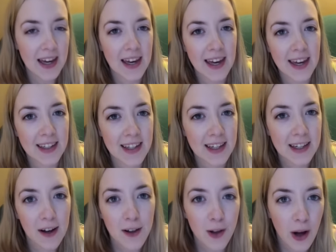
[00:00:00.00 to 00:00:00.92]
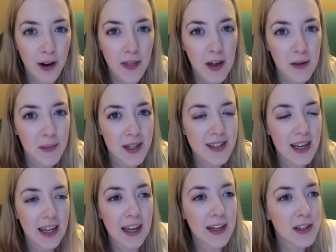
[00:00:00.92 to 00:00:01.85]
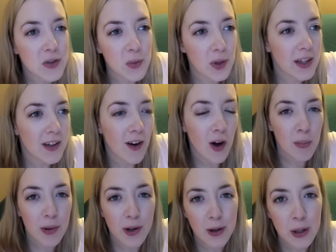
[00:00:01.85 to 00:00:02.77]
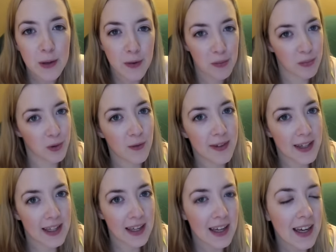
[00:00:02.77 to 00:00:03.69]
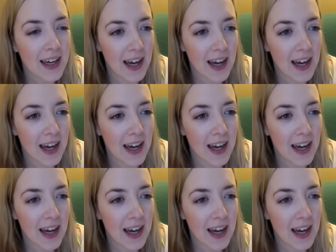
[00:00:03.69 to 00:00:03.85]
and like a lot of them his hands were like all blurry from moving